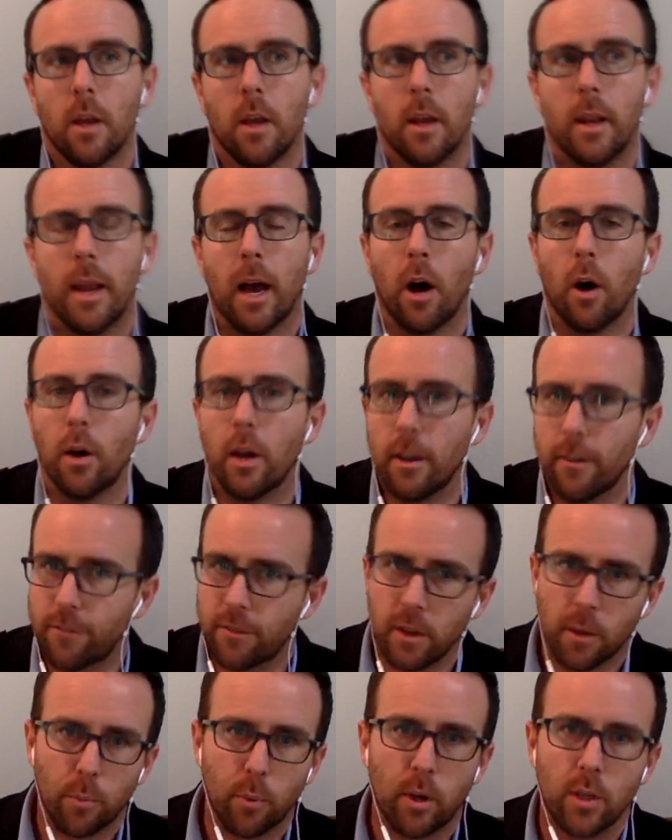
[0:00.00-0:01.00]
Now, if
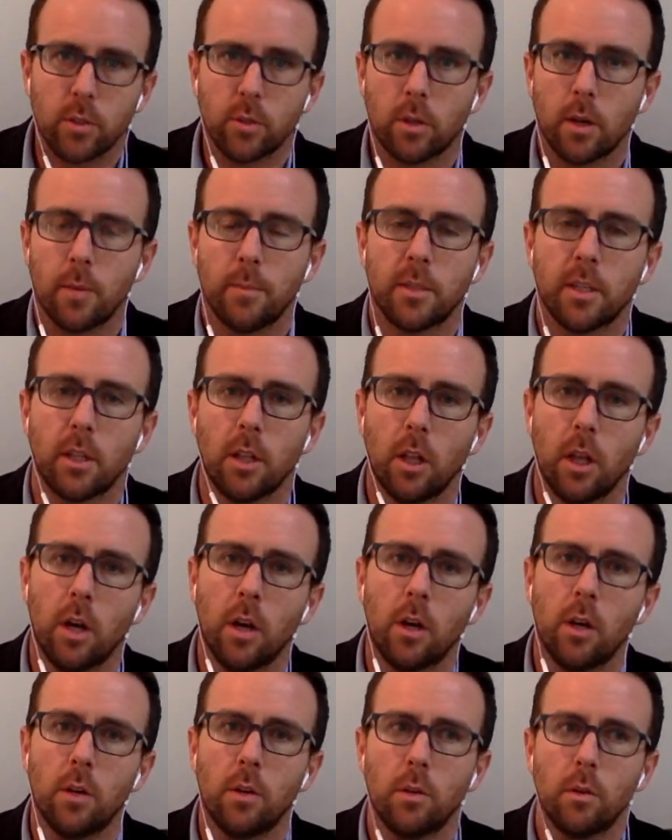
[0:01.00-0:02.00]
the appraisal comes in
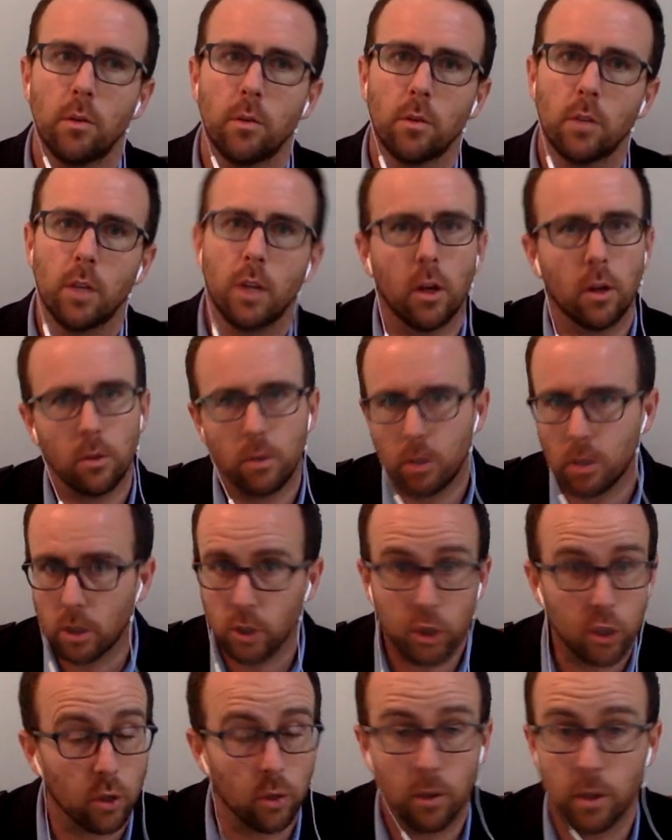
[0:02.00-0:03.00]
low, you
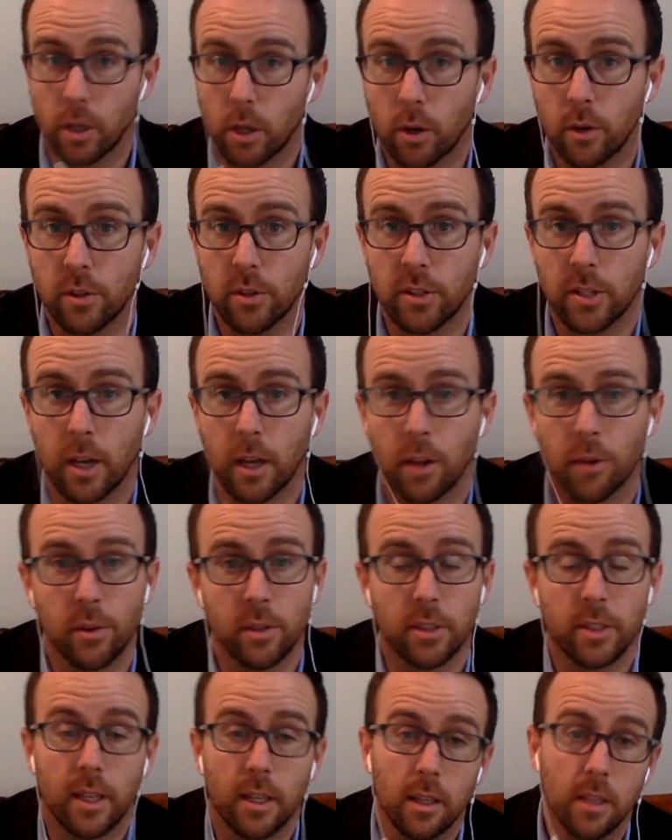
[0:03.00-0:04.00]
could certainly go to the seller
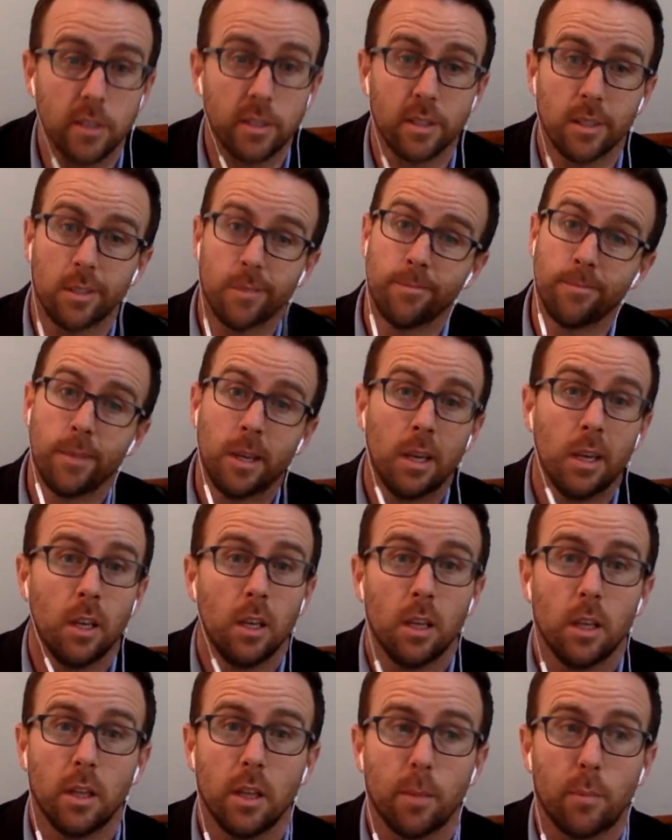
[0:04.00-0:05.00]
and say, listen,
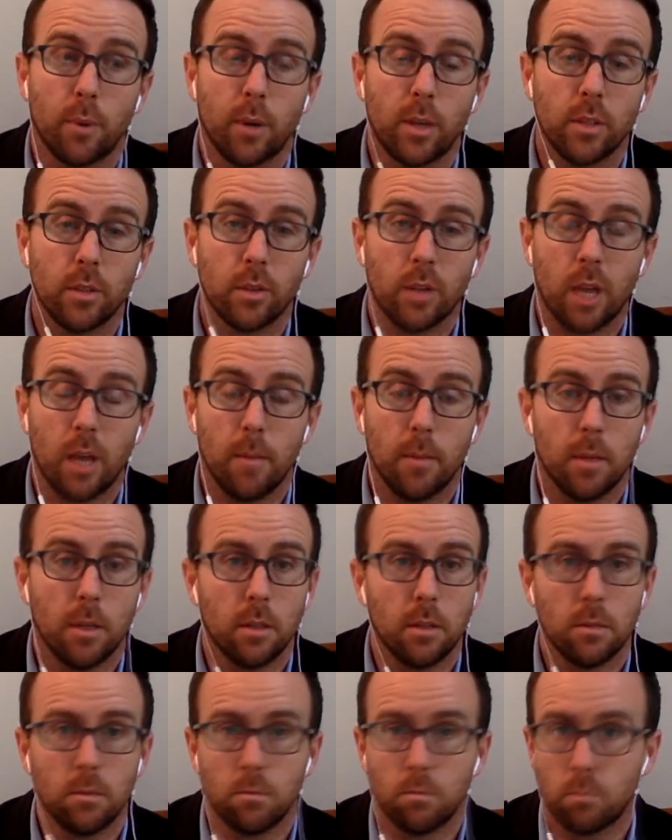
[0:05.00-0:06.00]
the appraisal came
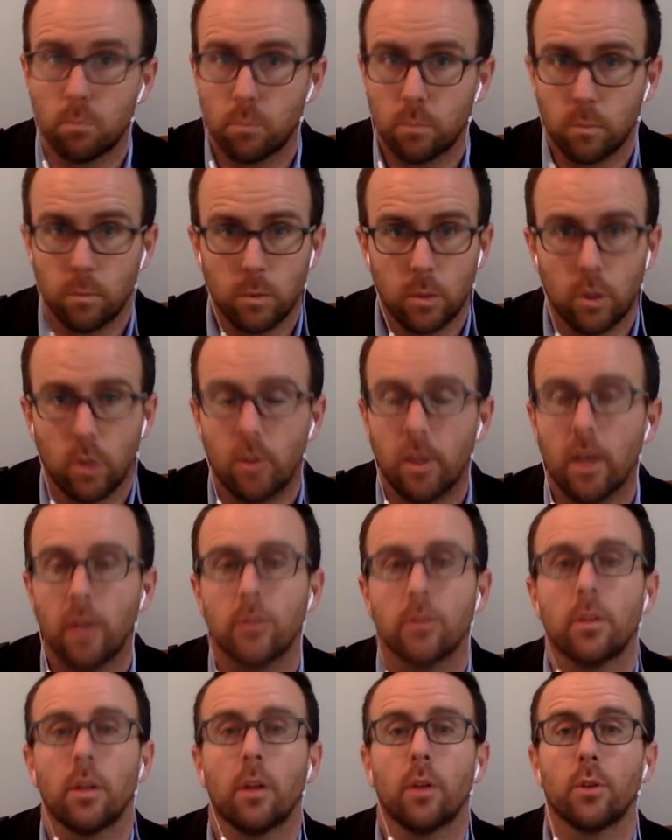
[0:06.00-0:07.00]
in
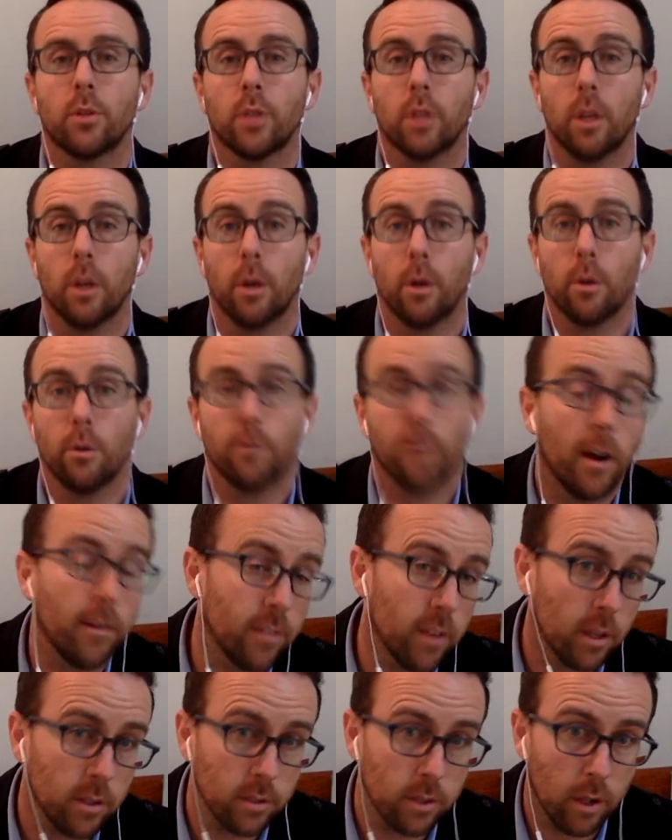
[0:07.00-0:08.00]
$2,000 low,
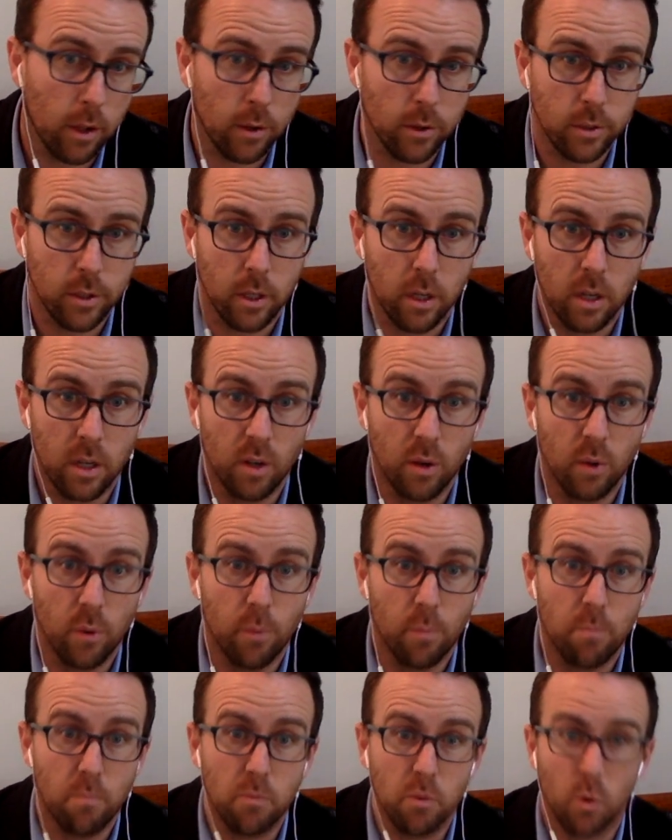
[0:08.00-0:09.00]
$5,000
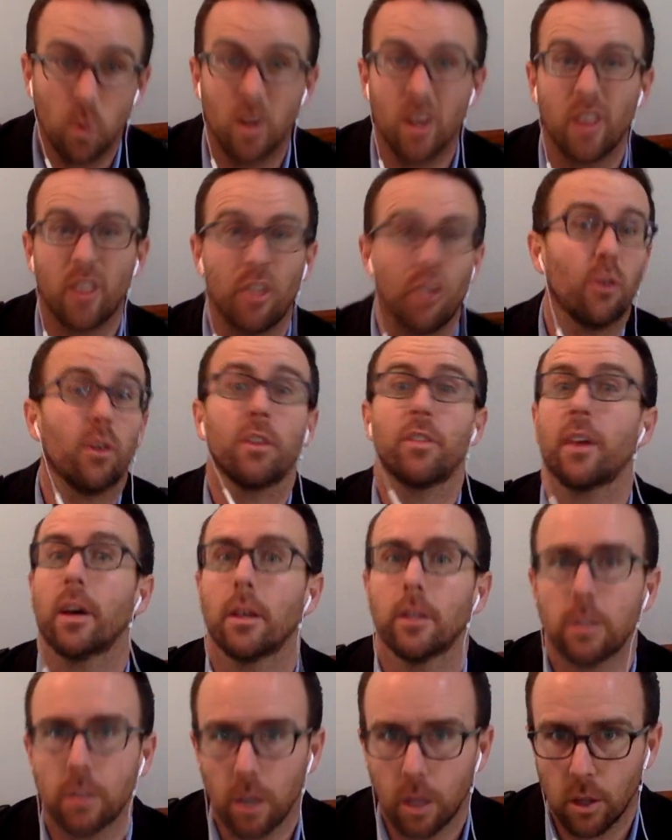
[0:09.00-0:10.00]
low, $20,000,
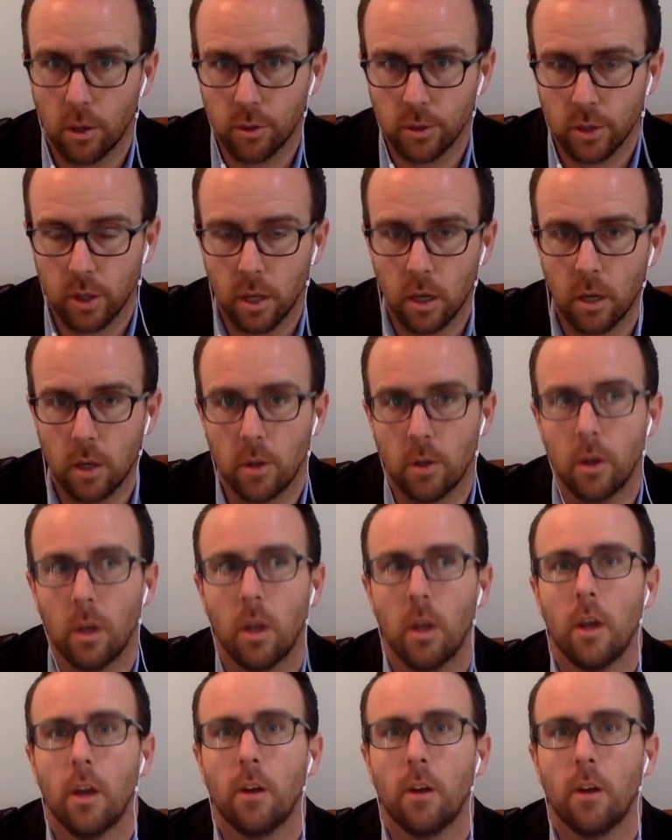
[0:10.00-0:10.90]
$30,000 low.